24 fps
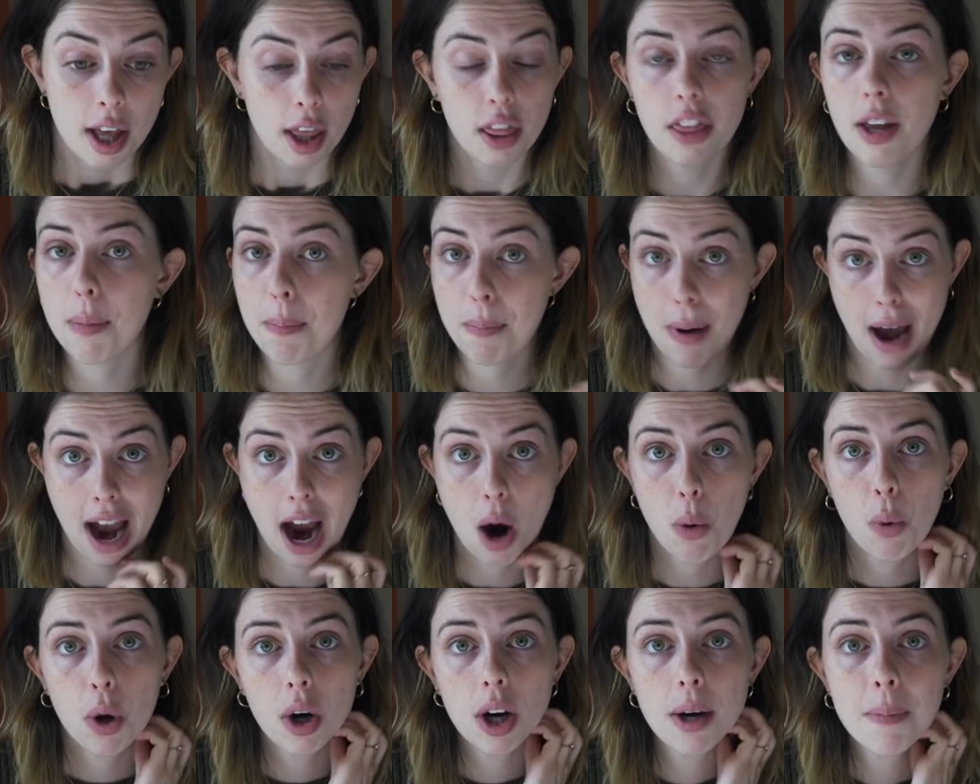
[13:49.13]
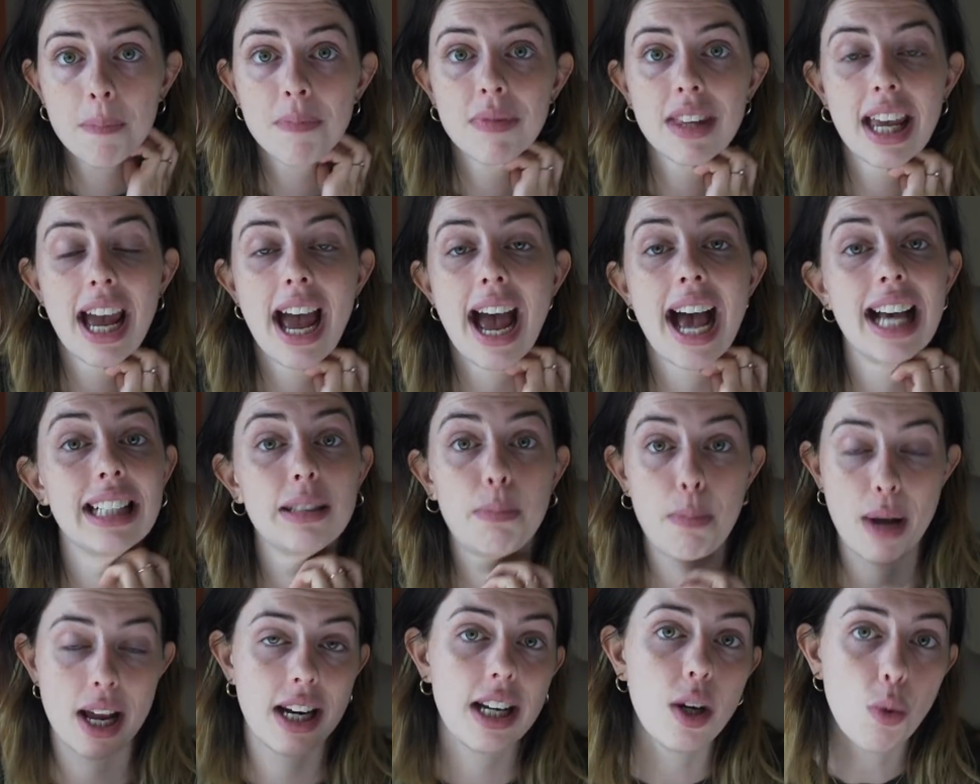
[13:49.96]
The power has
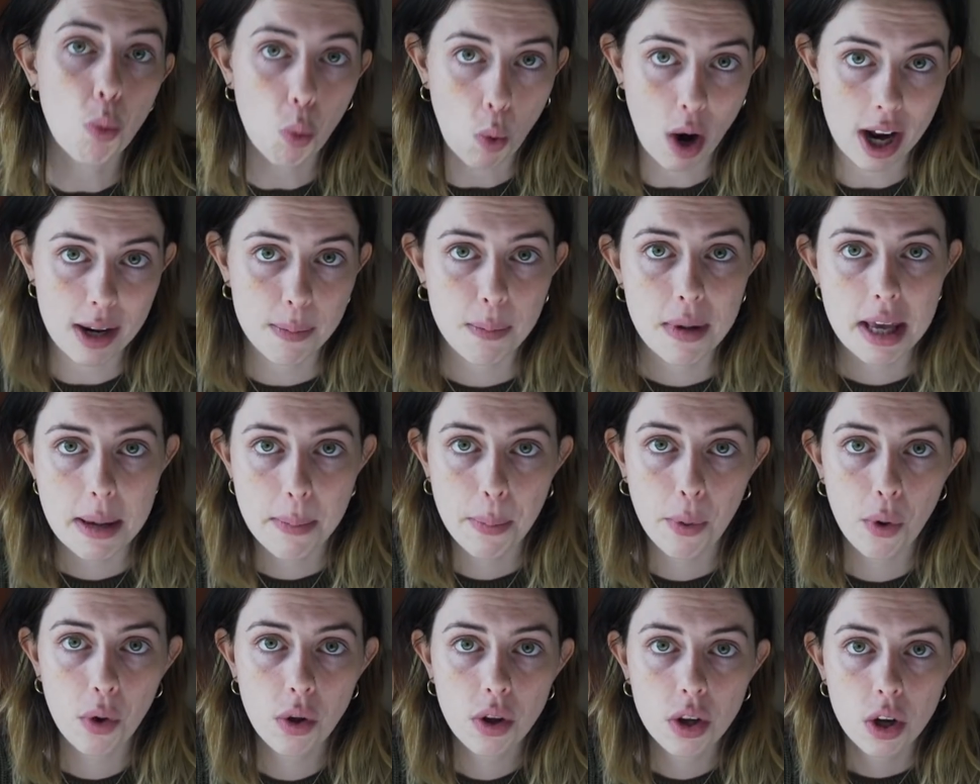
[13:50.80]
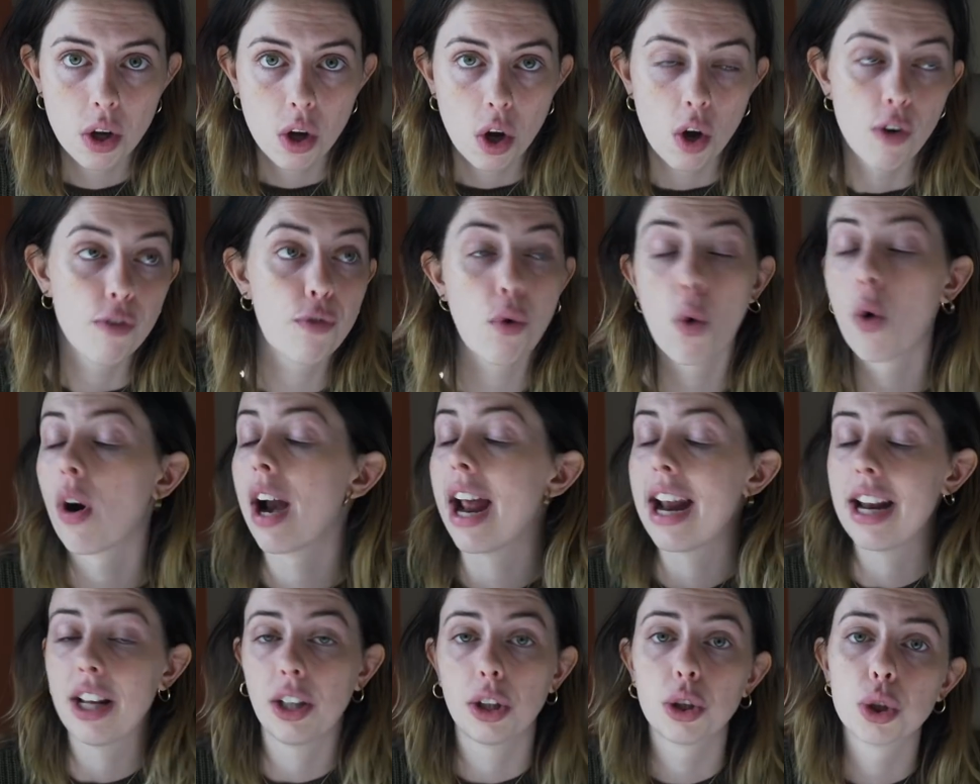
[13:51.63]
been in white people for
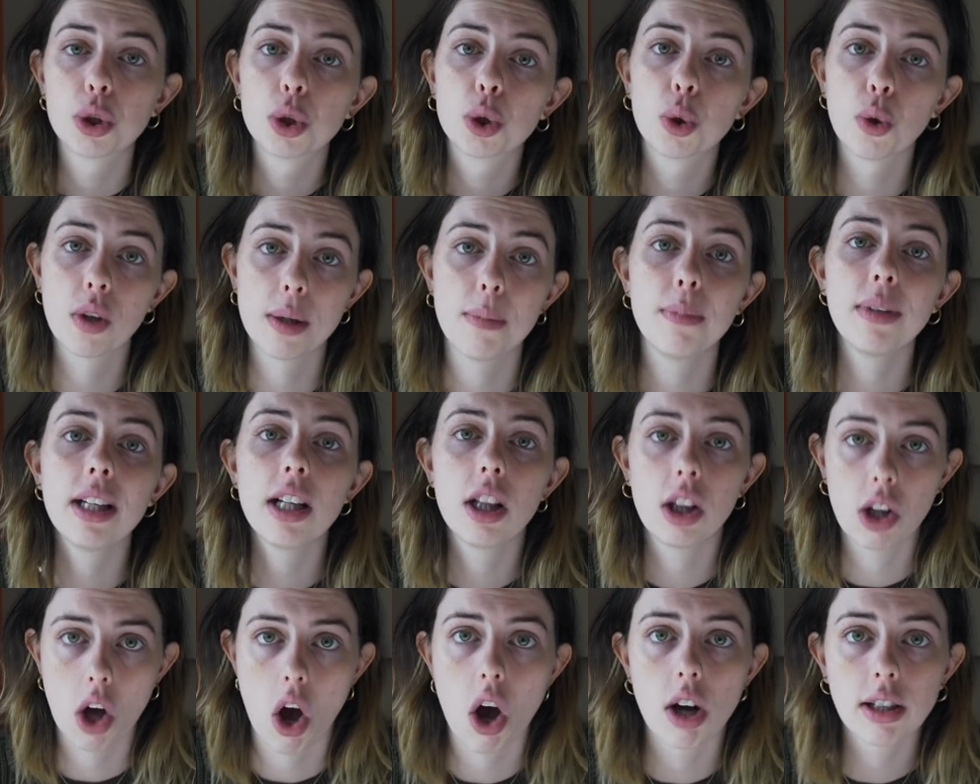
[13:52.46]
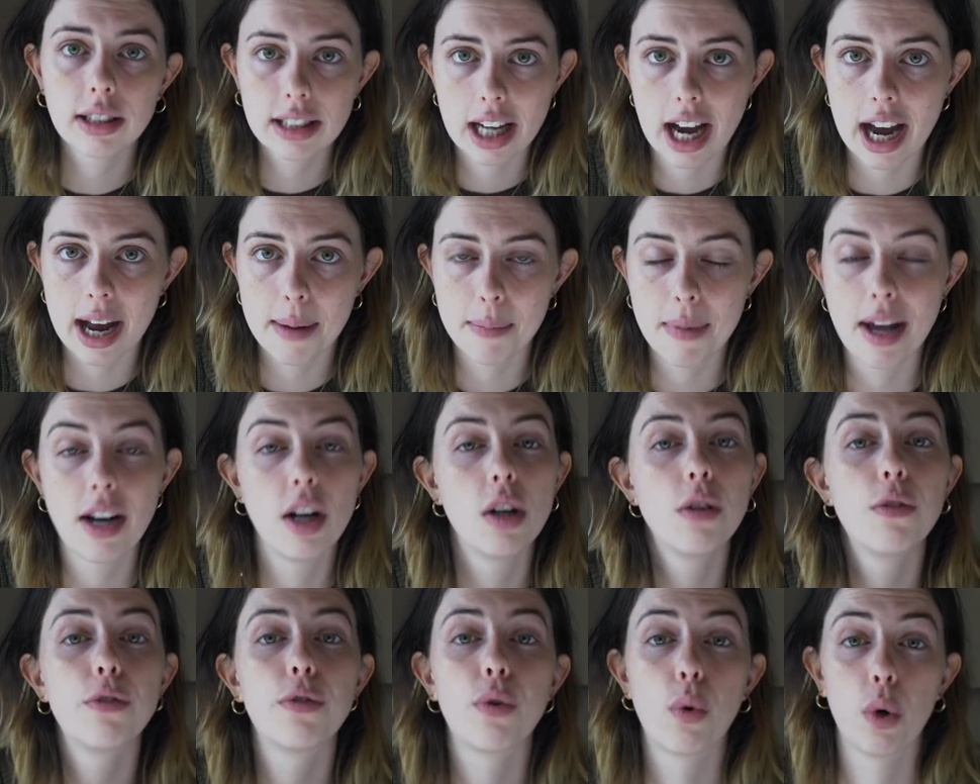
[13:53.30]
an extremely long time. And
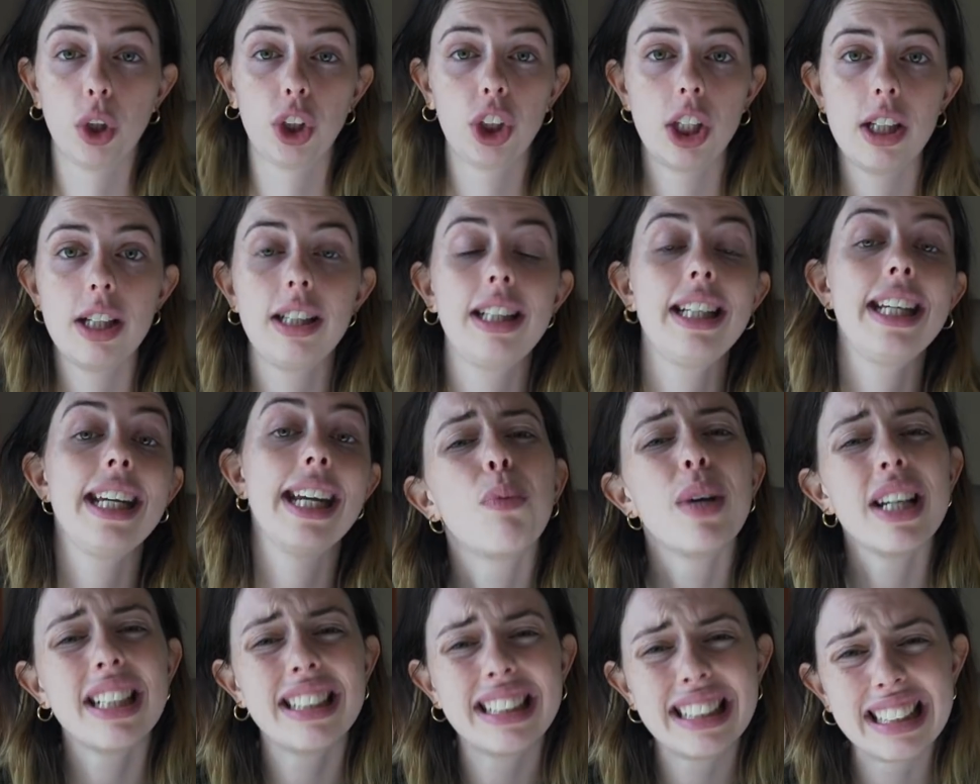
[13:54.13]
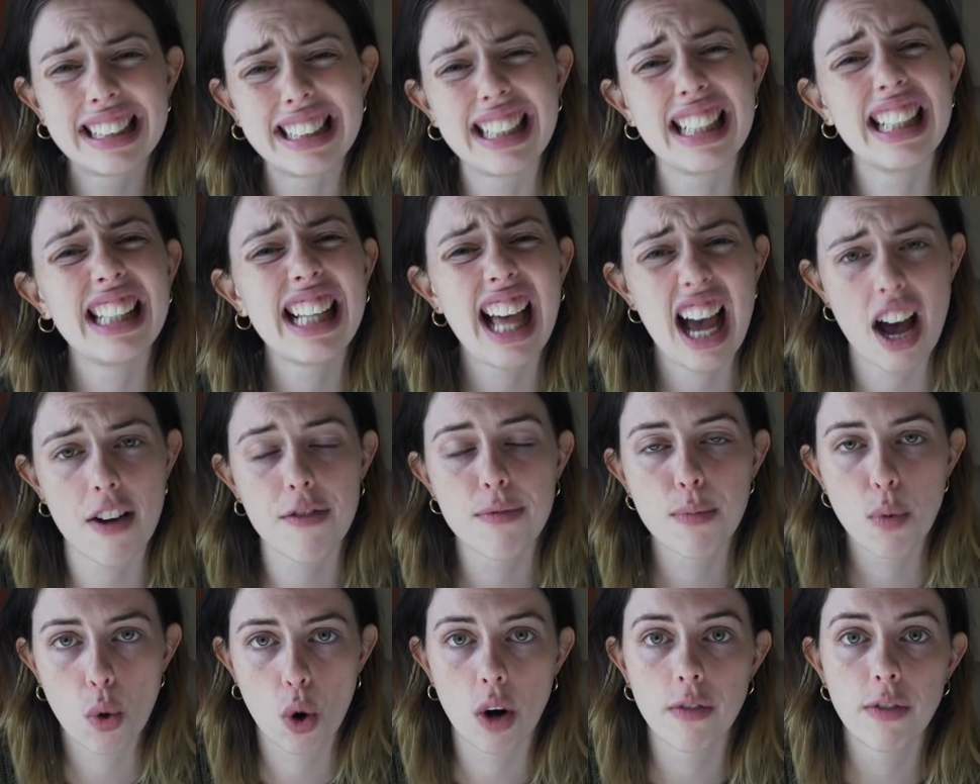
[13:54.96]
unfortunately, we still
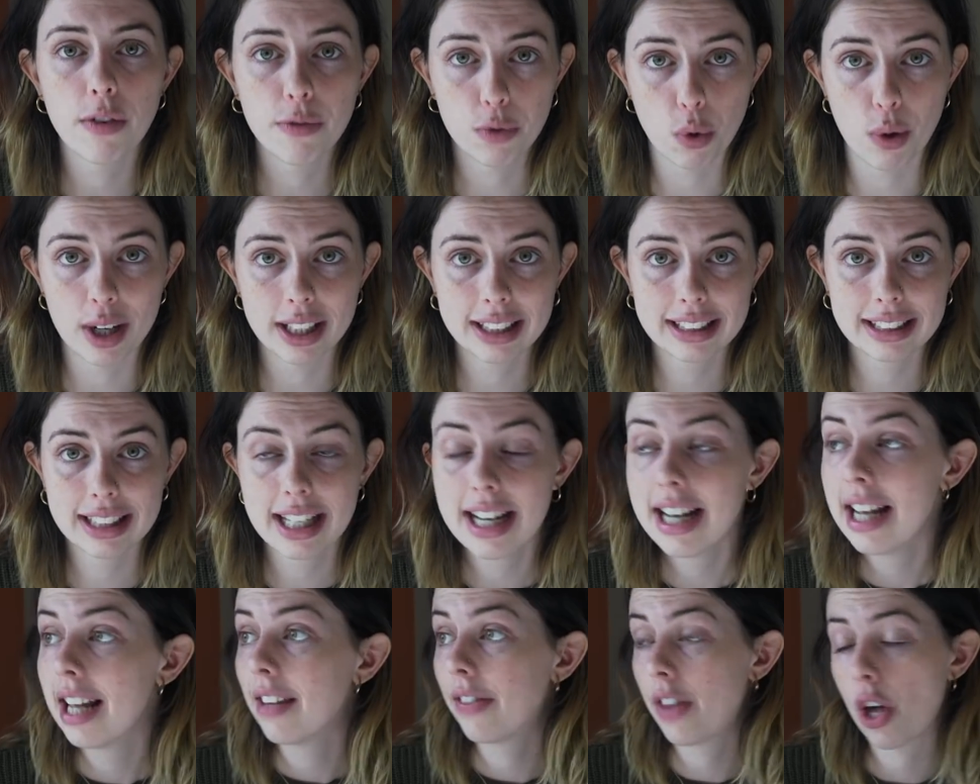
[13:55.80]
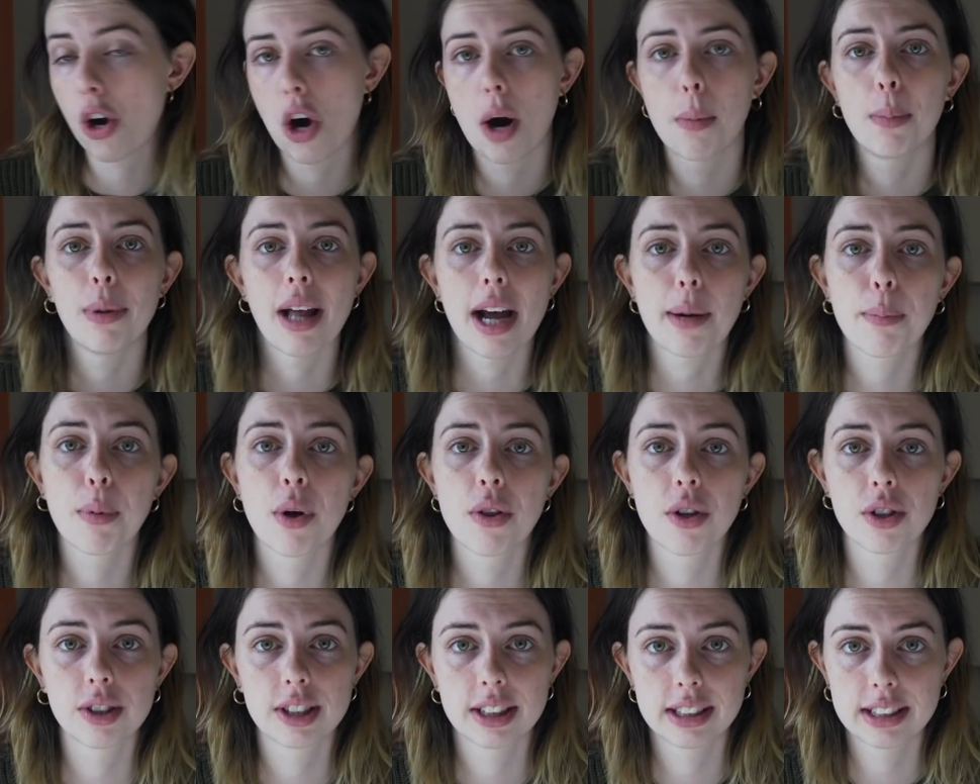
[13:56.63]
have more of a voice than our Black
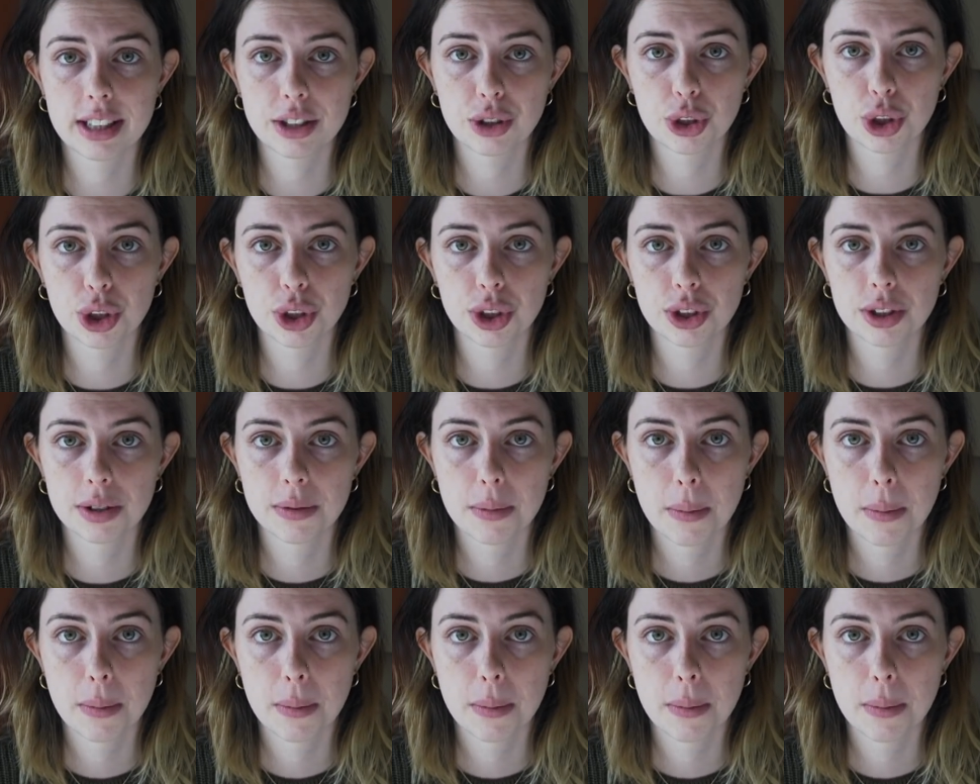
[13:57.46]
brothers and sisters.